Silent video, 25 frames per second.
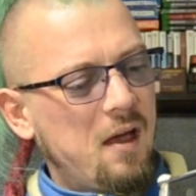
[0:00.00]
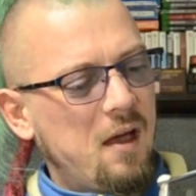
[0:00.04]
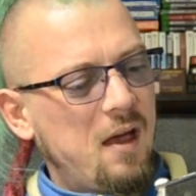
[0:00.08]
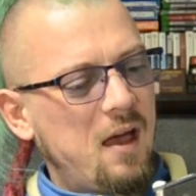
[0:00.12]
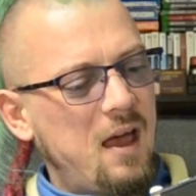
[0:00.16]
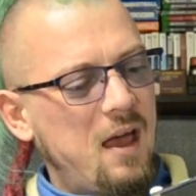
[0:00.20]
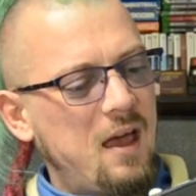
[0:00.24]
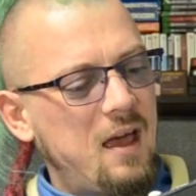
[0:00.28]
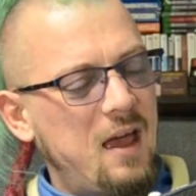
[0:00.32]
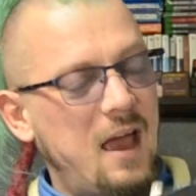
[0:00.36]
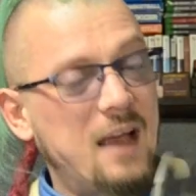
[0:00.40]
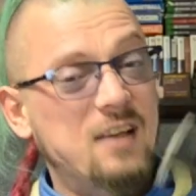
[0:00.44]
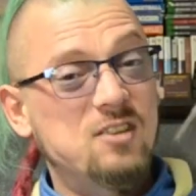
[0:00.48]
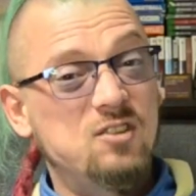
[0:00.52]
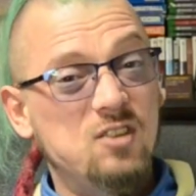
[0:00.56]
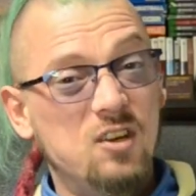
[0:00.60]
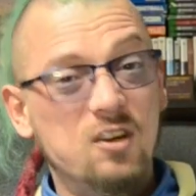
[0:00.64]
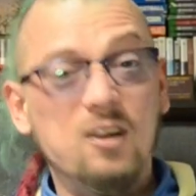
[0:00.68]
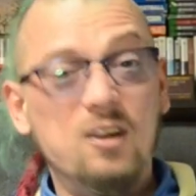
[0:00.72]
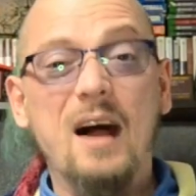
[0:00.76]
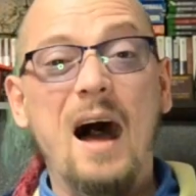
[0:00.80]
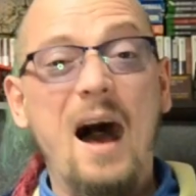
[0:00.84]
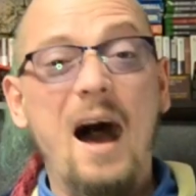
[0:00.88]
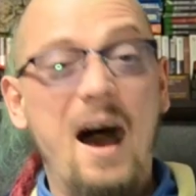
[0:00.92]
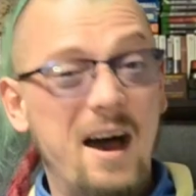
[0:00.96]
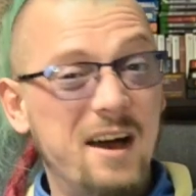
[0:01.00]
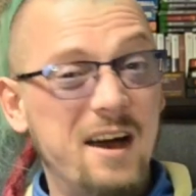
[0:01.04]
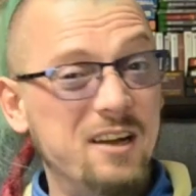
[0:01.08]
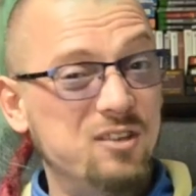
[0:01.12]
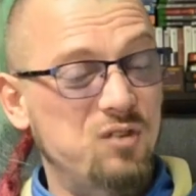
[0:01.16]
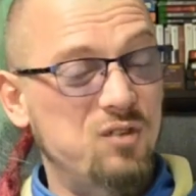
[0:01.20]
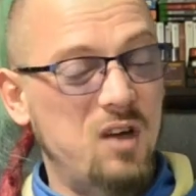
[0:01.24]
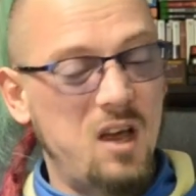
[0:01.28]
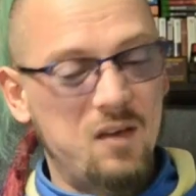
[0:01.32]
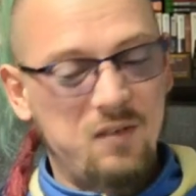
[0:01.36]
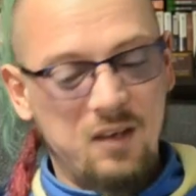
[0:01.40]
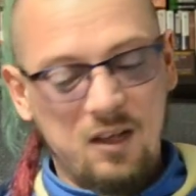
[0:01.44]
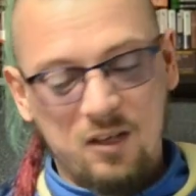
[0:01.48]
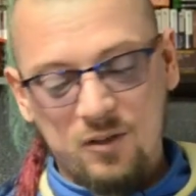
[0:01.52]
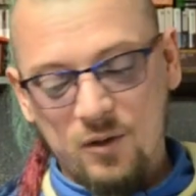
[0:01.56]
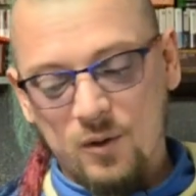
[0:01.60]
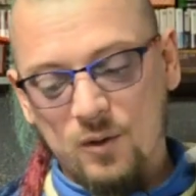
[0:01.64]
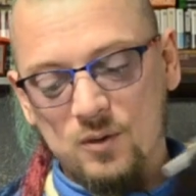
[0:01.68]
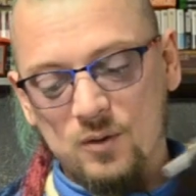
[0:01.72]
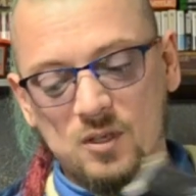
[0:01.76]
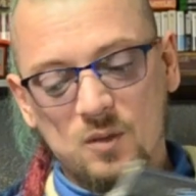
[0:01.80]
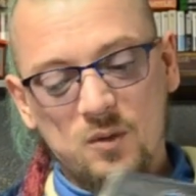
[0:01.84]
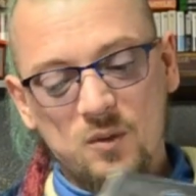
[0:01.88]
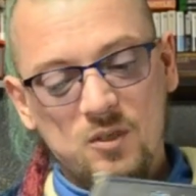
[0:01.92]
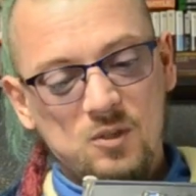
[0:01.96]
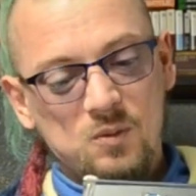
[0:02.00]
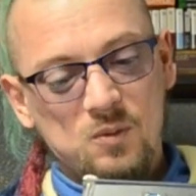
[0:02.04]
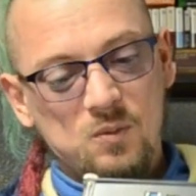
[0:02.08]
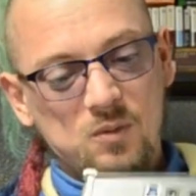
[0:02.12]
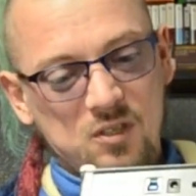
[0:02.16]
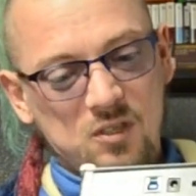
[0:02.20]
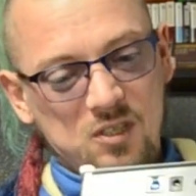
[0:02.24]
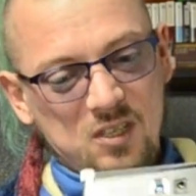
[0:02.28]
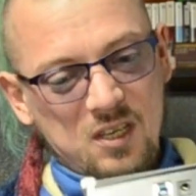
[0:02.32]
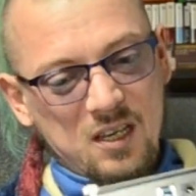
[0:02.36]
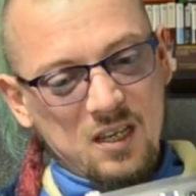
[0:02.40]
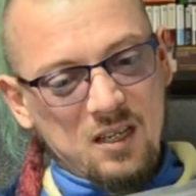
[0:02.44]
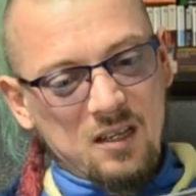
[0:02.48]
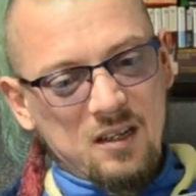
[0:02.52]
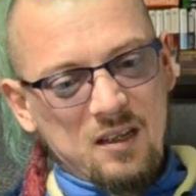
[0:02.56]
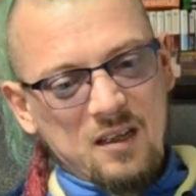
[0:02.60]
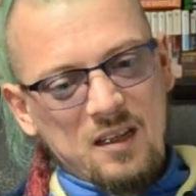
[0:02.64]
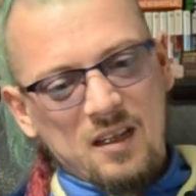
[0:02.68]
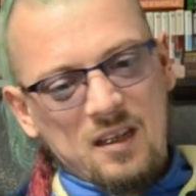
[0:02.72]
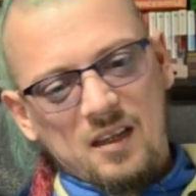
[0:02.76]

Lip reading: external hard drive enclosure, which you will see